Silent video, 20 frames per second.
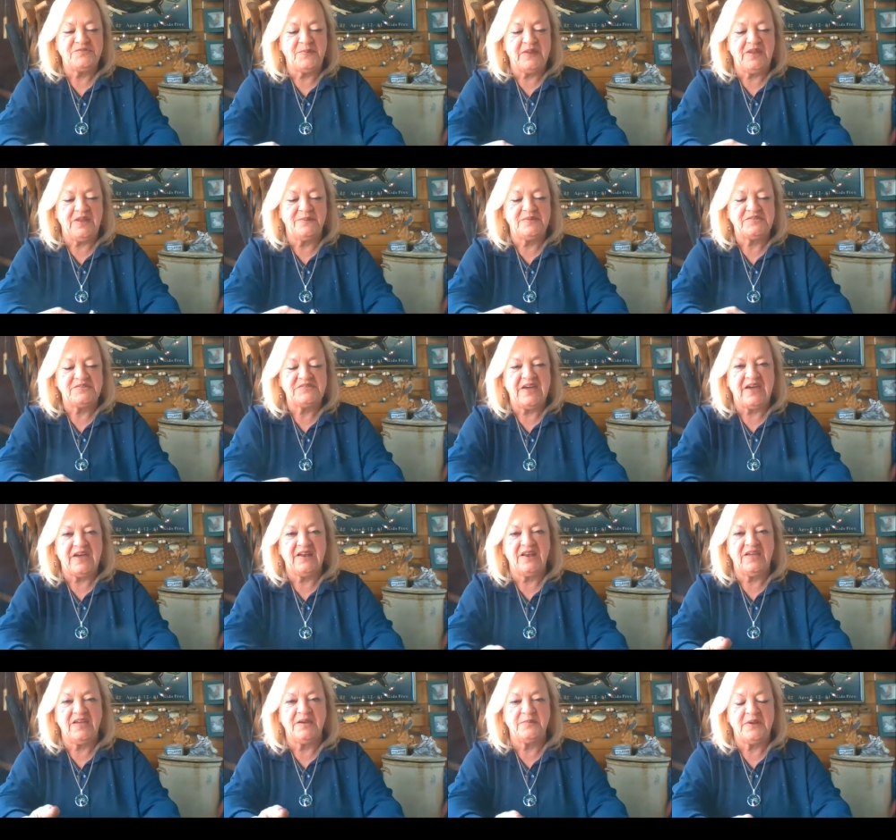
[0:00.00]
My name is
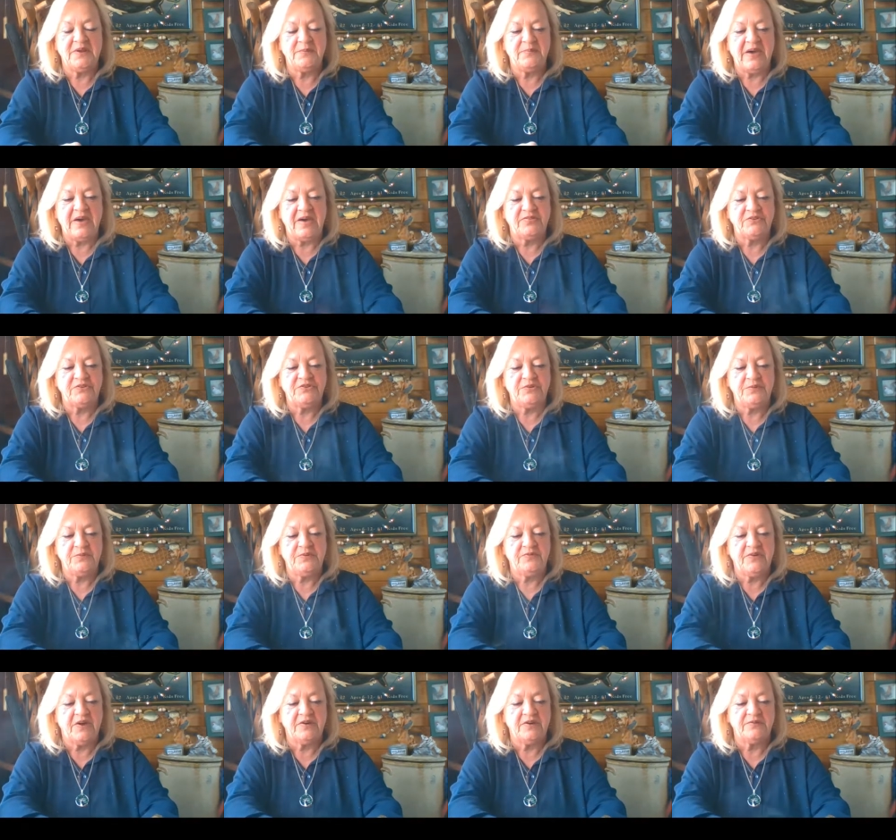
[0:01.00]
Natalie. I'm an empath
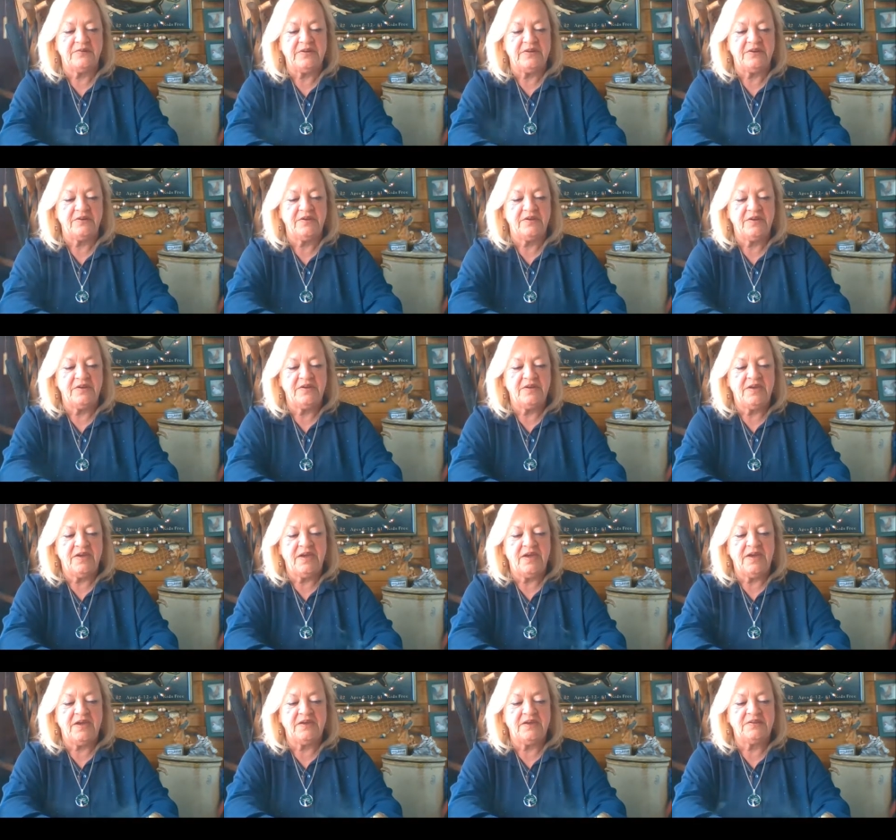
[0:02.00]
intuitive card reader
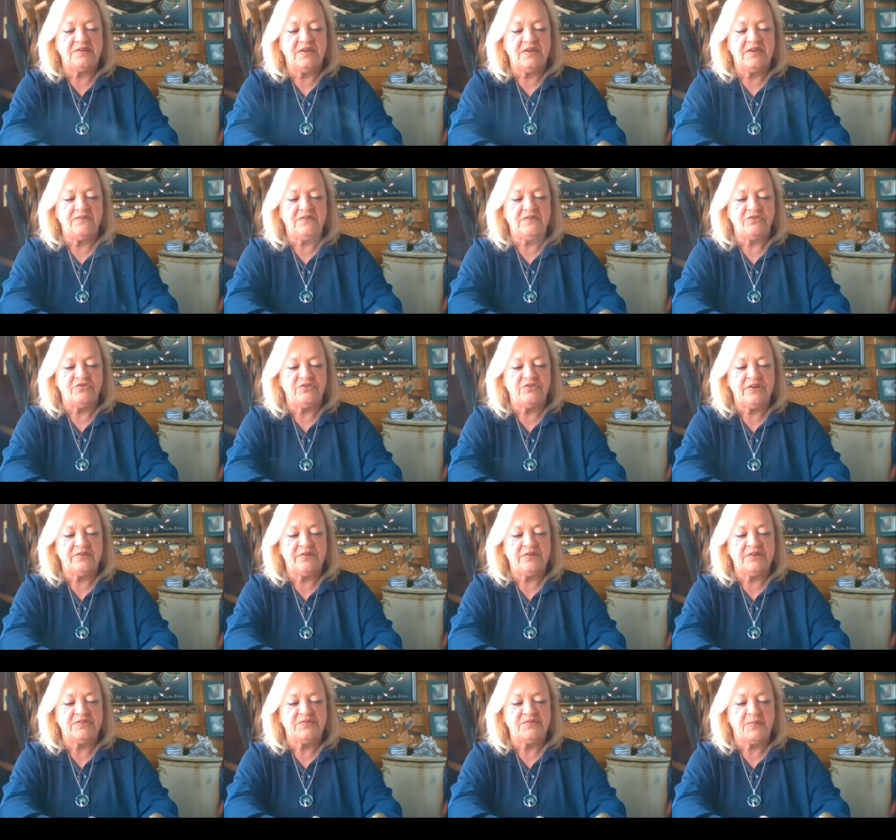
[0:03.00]
and a
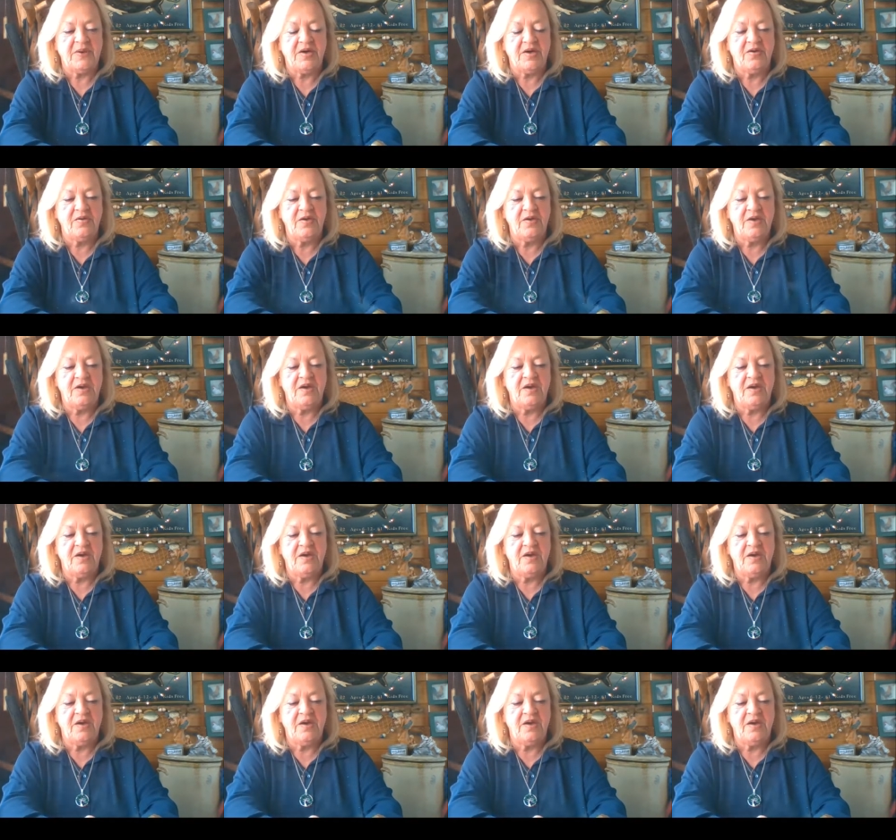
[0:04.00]
visionary as well.